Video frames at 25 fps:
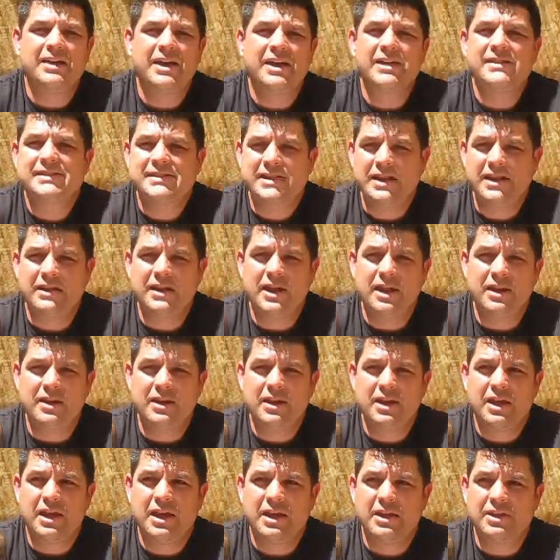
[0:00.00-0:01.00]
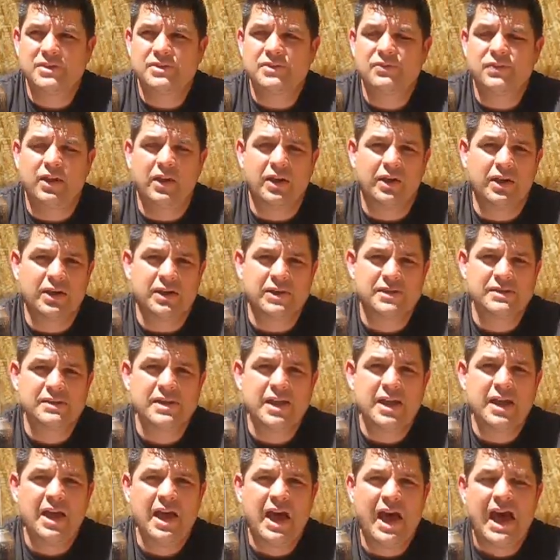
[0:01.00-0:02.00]
say that in as far as
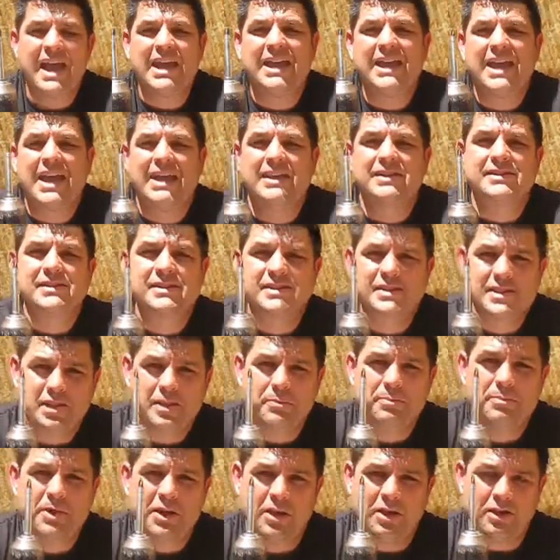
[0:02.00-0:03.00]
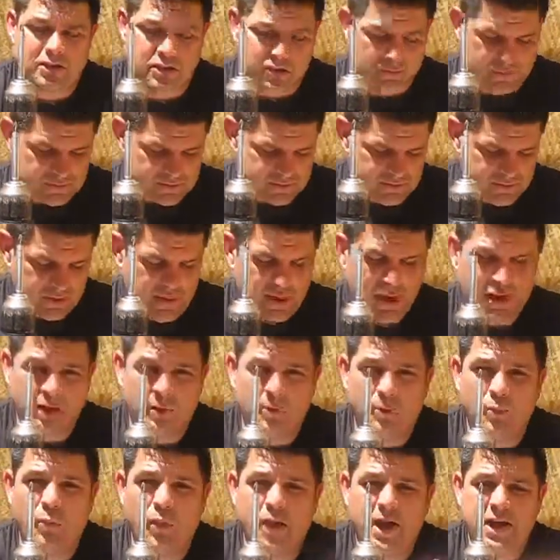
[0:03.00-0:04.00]
I can't see it being used,
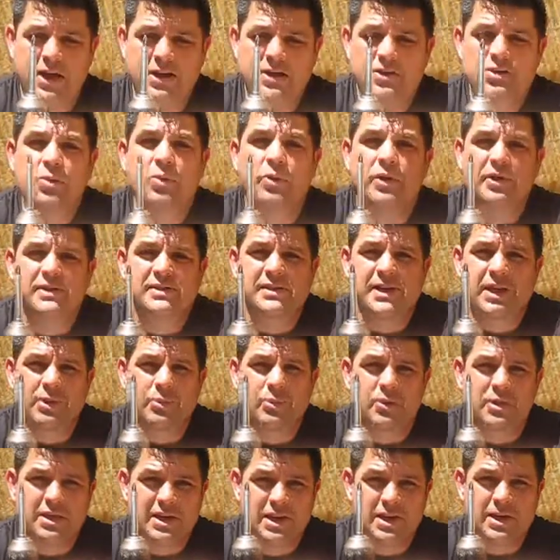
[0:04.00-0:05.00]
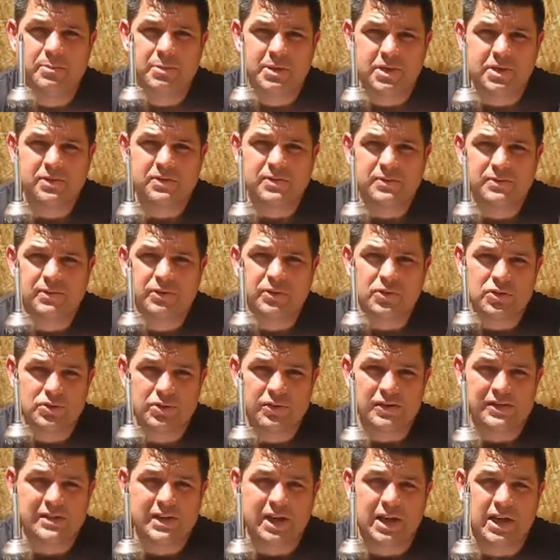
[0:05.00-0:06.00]
why a torque setting would need to be used for a
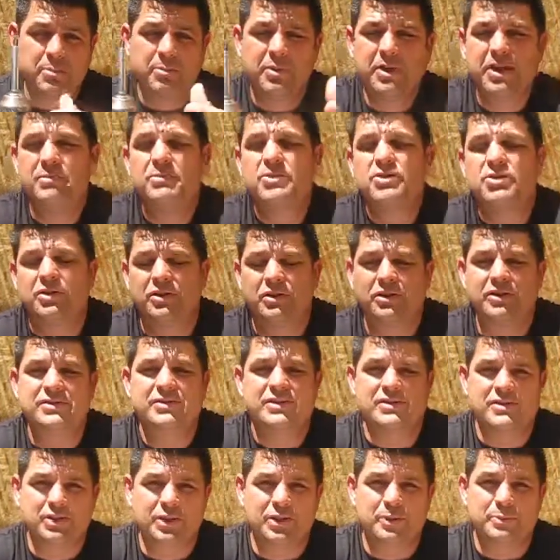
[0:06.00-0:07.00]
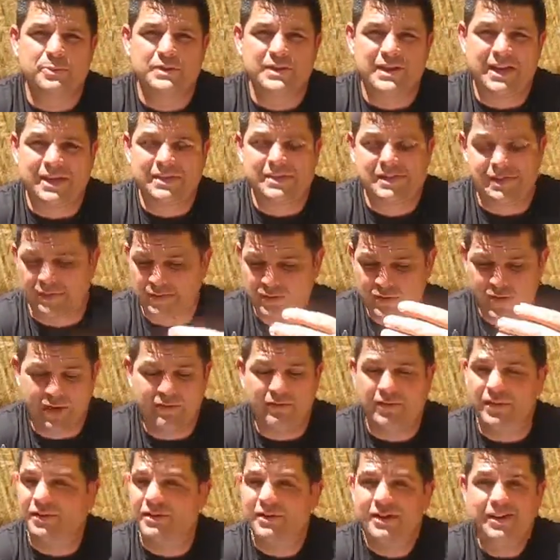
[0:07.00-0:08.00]
drill setting, but I'm sure there's a circumstance. If you
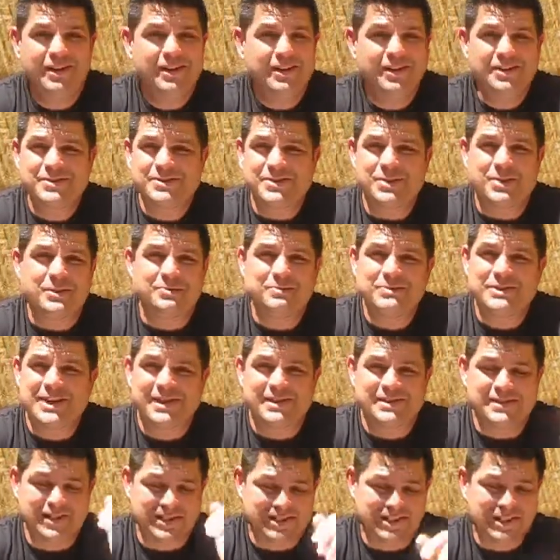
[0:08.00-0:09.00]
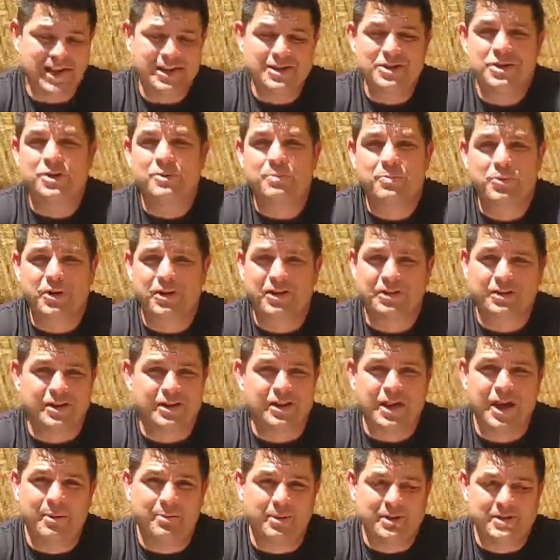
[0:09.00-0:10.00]
have a circumstance like that, you can put it in the
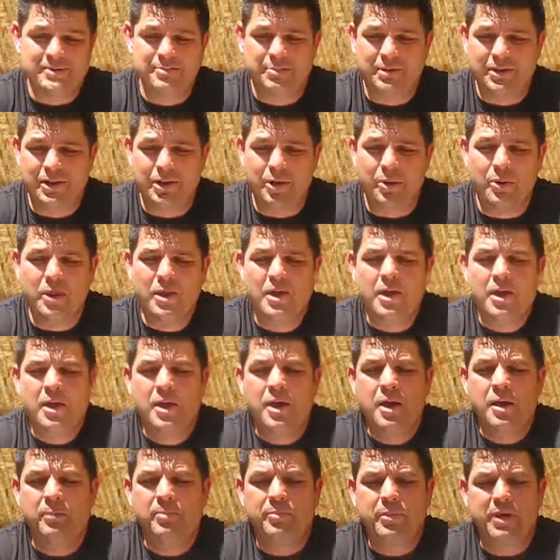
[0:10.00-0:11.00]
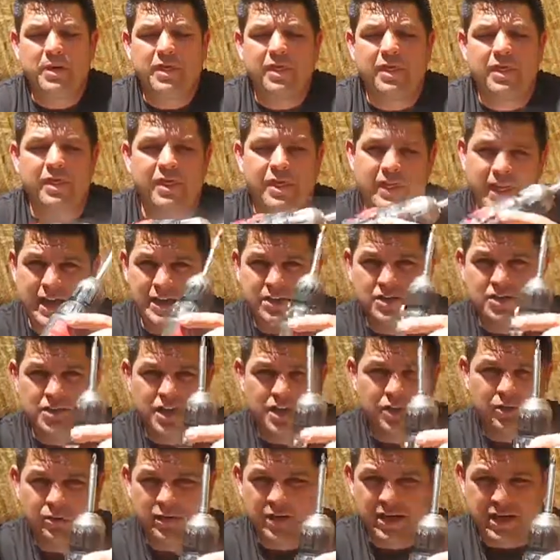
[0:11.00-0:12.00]
comments below. But that
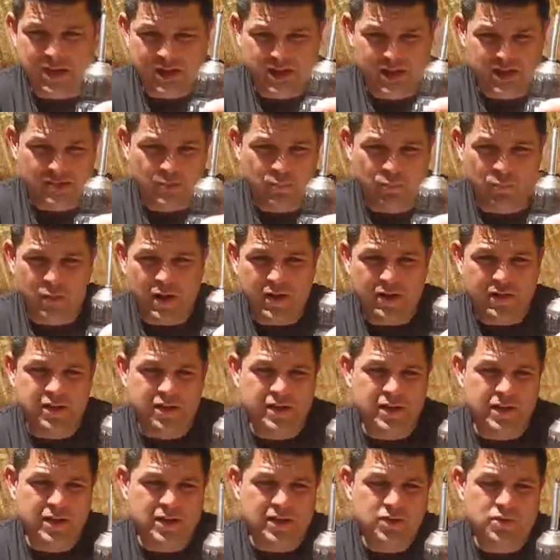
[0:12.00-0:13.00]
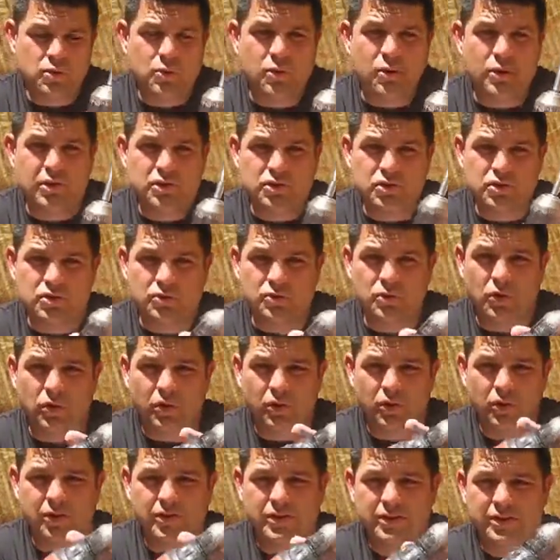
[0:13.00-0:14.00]
generally is what the torque
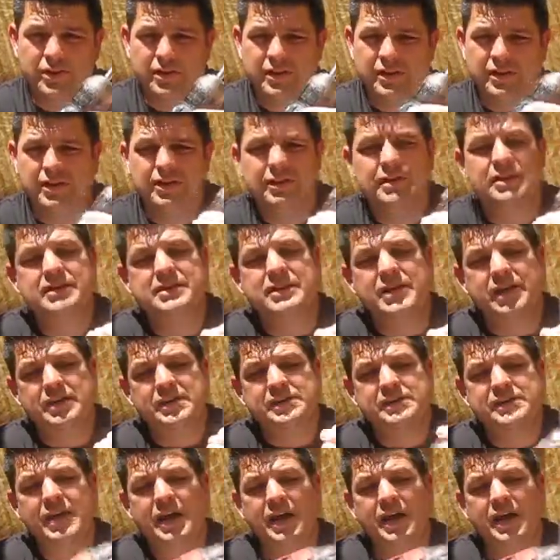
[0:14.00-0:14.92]
control does